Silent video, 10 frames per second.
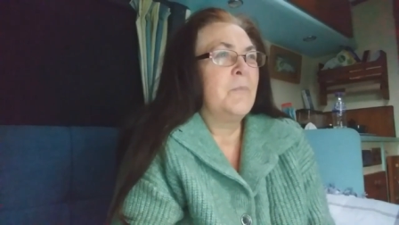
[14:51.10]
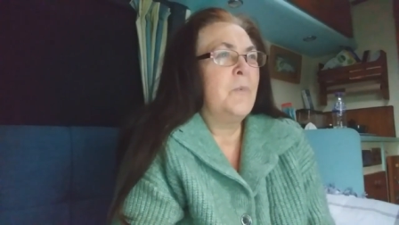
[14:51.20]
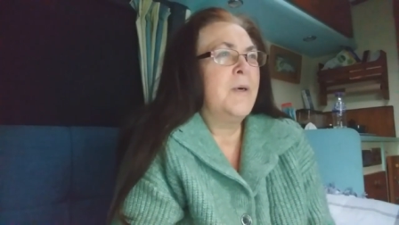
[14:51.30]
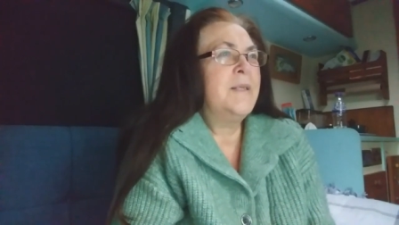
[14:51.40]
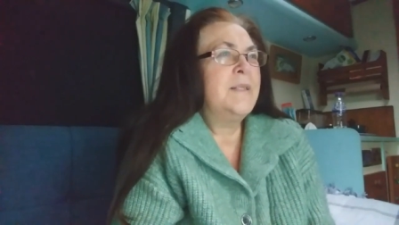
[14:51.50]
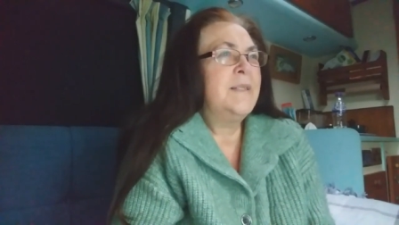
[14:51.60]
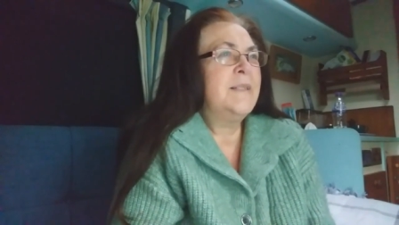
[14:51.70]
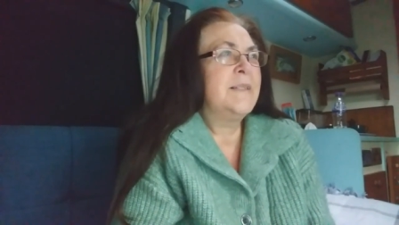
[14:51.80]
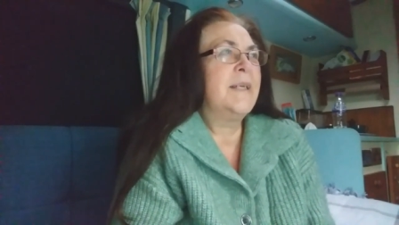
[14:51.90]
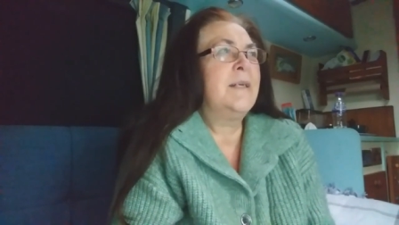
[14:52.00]
Why didn't he
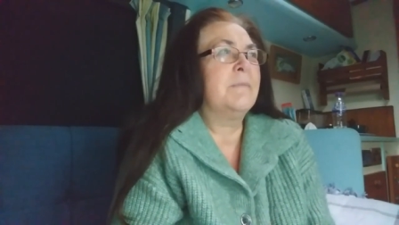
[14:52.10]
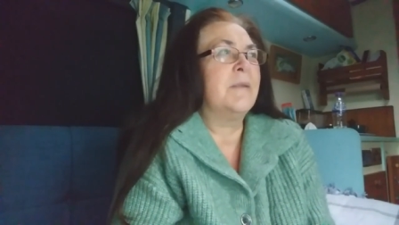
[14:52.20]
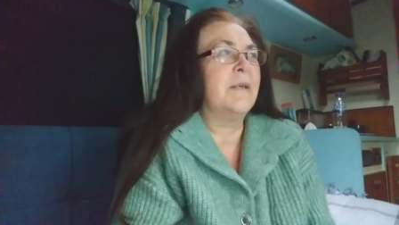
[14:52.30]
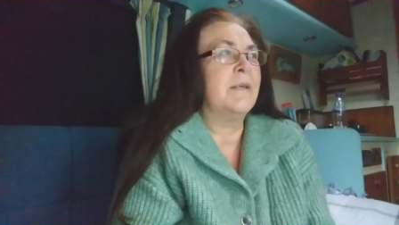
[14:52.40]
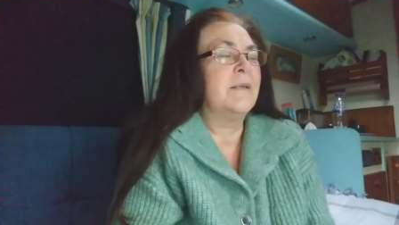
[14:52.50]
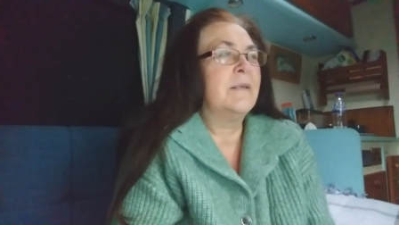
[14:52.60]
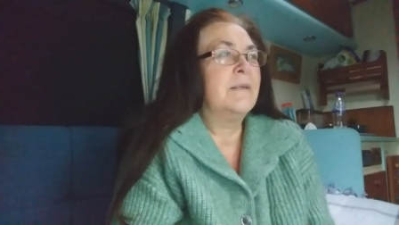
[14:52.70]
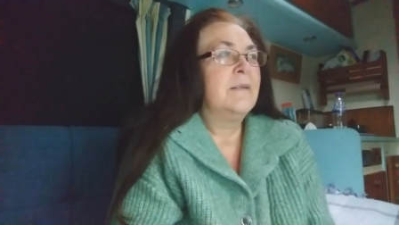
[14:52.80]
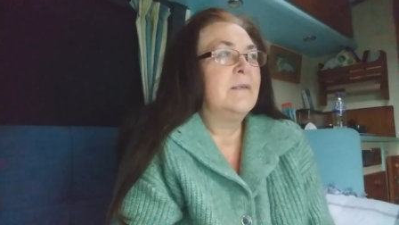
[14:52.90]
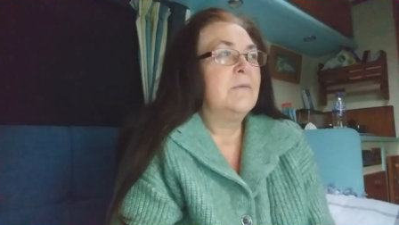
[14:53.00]
stay up there?
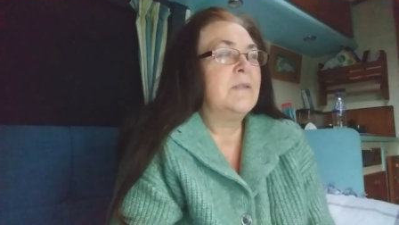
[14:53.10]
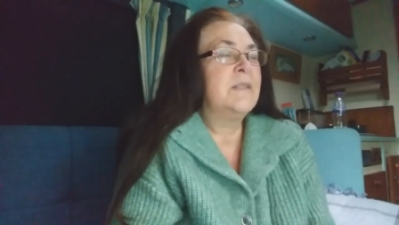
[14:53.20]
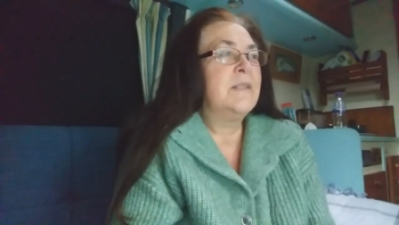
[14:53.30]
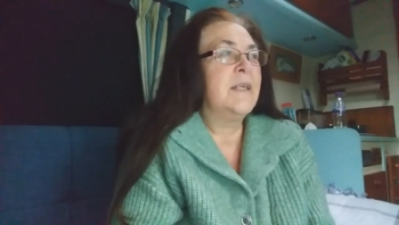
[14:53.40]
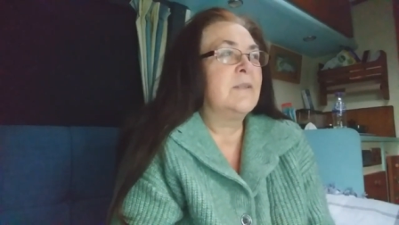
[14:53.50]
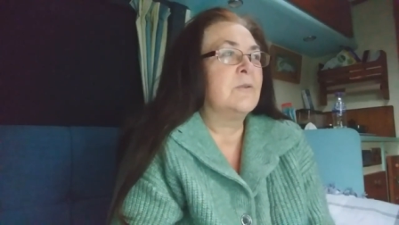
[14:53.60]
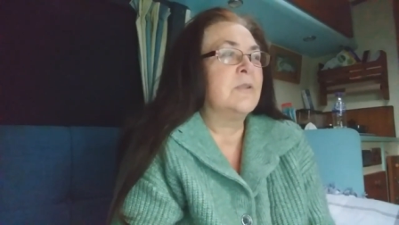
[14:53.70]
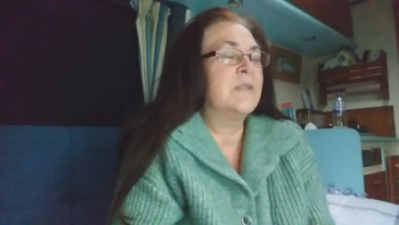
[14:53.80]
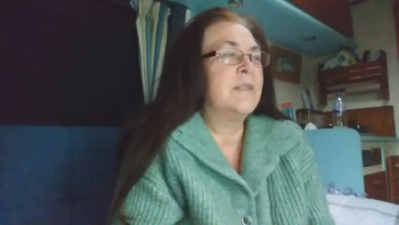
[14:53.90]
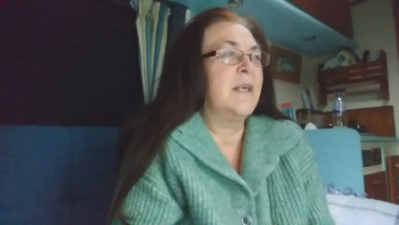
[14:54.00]
Why didn't the
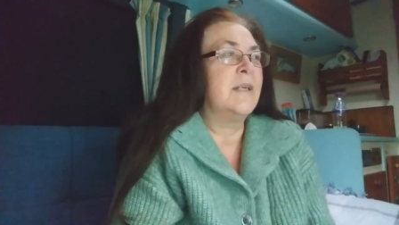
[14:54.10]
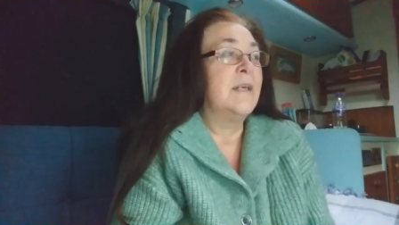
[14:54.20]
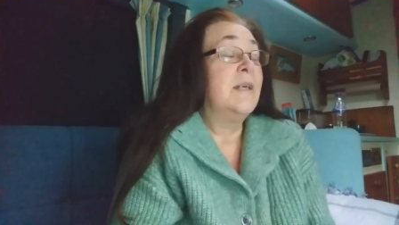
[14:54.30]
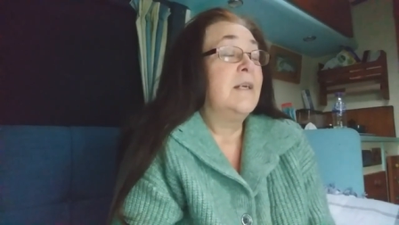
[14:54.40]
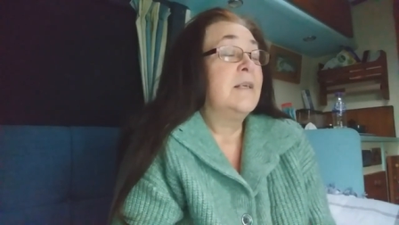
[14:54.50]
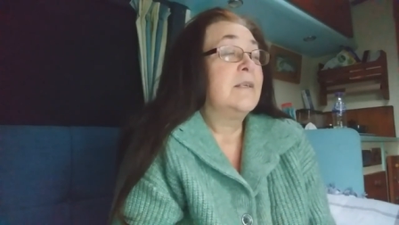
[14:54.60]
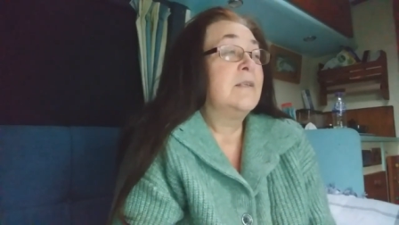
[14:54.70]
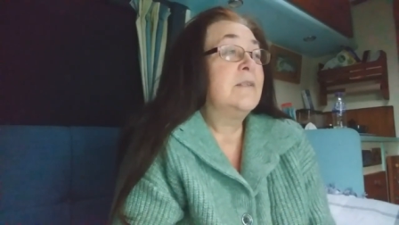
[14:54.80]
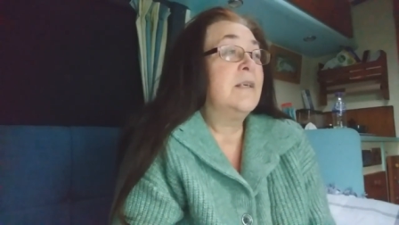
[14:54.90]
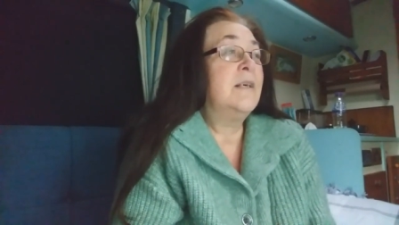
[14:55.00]
android stay?
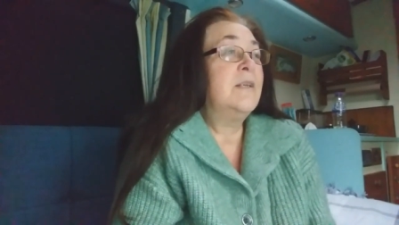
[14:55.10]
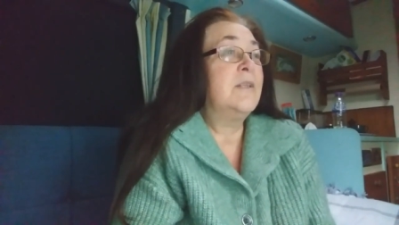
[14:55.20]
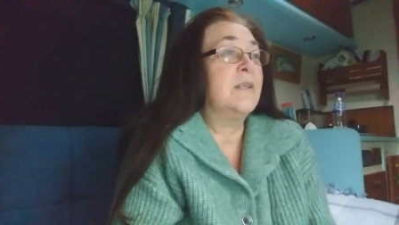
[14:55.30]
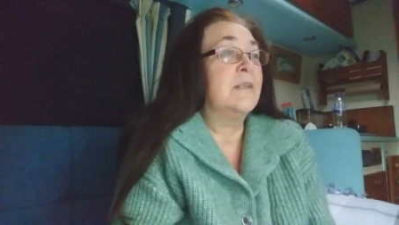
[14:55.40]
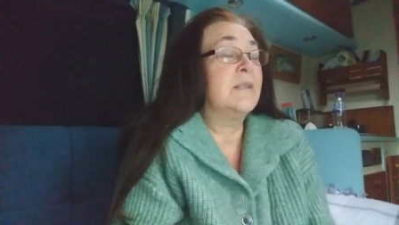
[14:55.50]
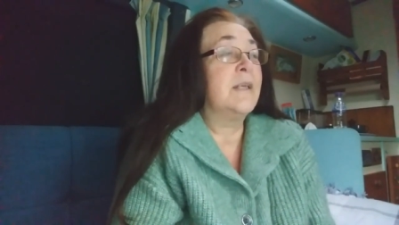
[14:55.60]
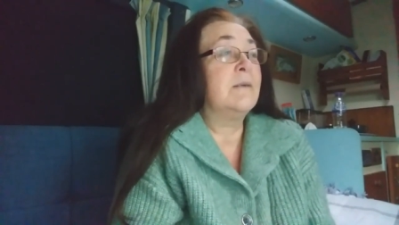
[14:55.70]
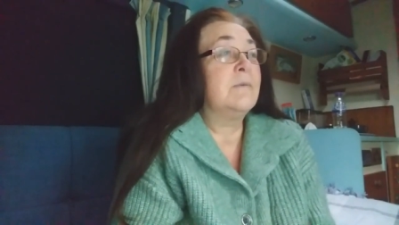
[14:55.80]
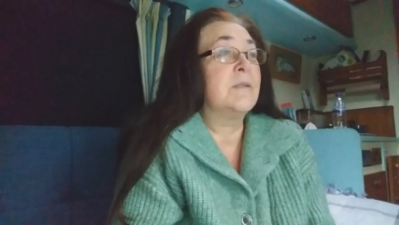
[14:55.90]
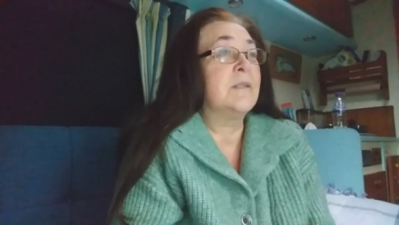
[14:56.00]
Because I think
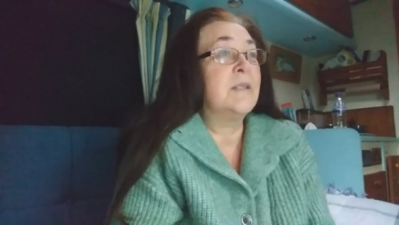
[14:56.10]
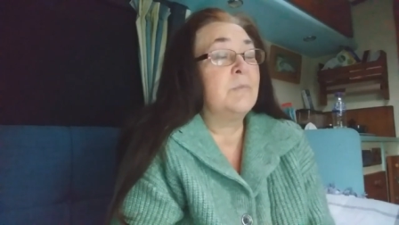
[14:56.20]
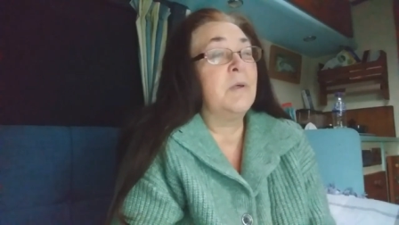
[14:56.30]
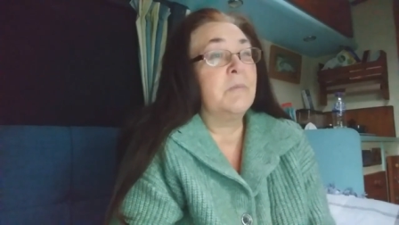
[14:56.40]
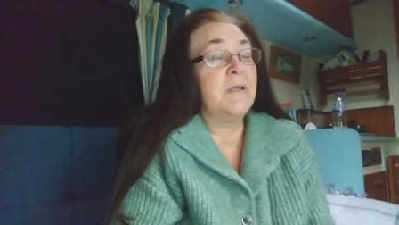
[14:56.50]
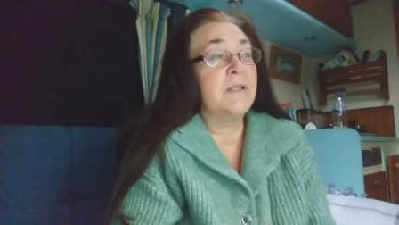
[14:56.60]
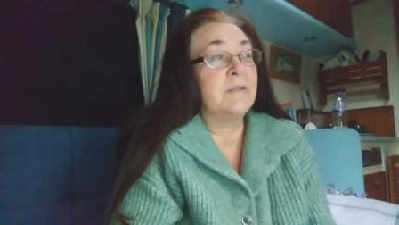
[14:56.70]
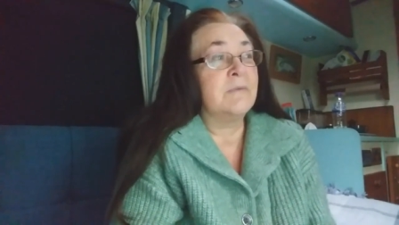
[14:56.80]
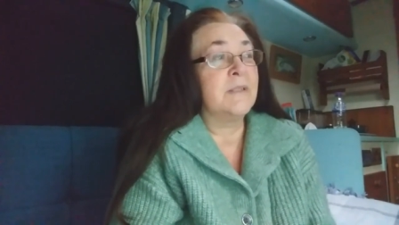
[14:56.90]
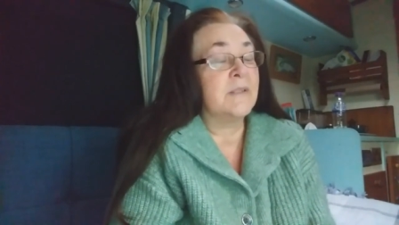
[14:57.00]
that was another
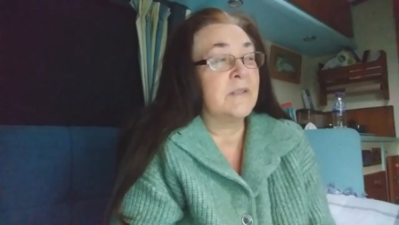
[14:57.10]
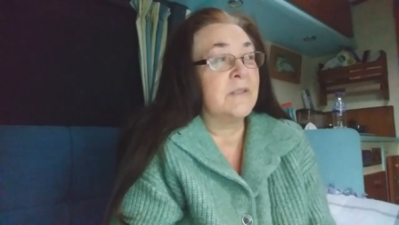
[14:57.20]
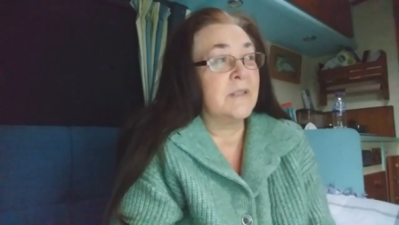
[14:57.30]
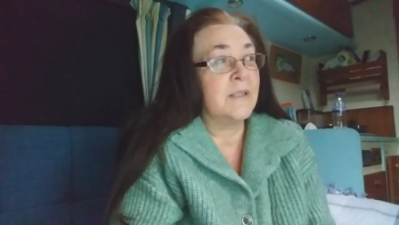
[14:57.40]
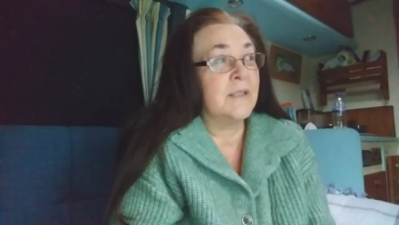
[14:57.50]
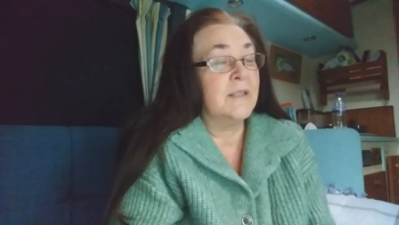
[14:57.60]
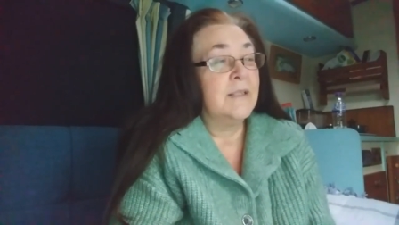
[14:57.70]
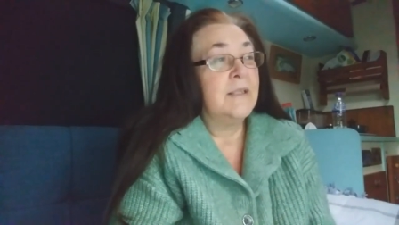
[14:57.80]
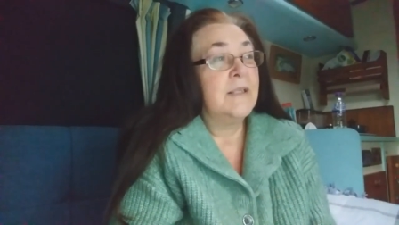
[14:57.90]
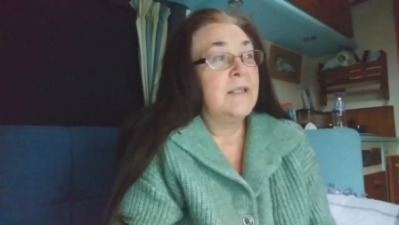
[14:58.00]
population reduction thing.
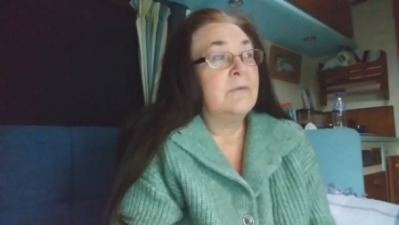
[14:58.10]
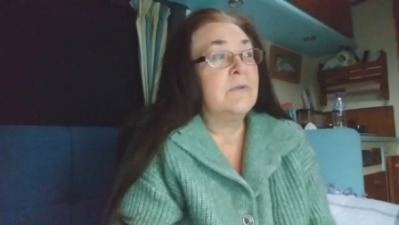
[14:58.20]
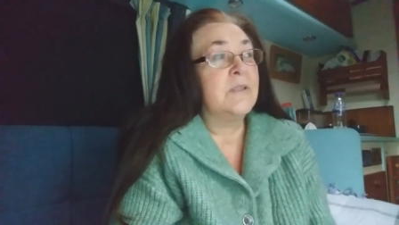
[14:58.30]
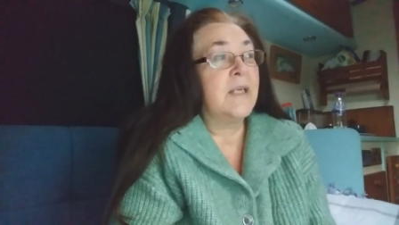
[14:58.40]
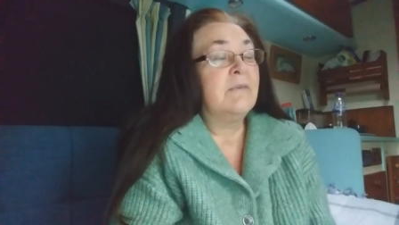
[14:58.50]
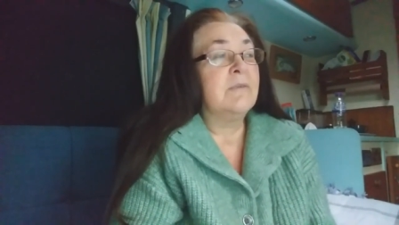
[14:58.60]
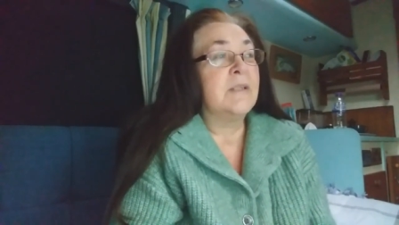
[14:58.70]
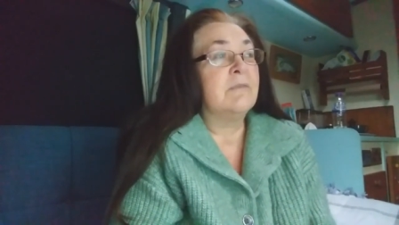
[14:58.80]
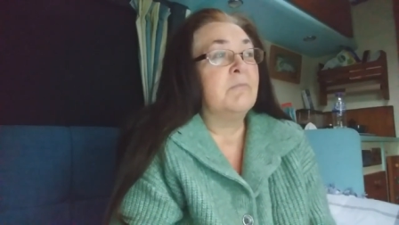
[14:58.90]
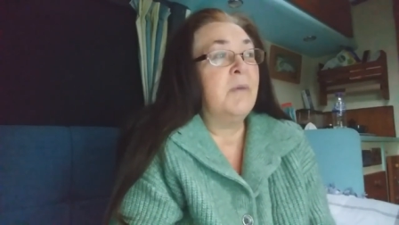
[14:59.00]
It was getting
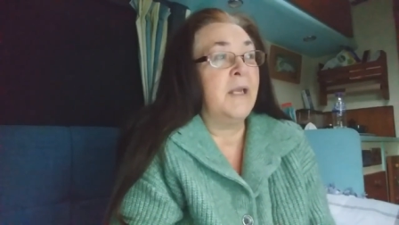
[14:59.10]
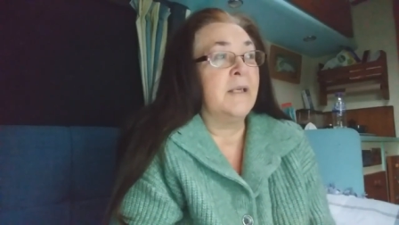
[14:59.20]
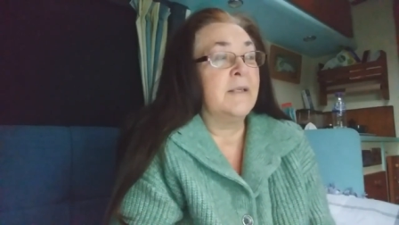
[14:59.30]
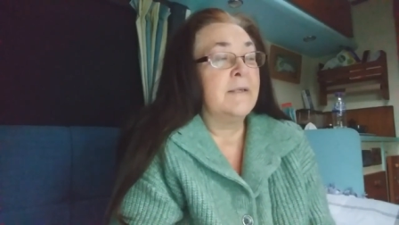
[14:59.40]
rid of men.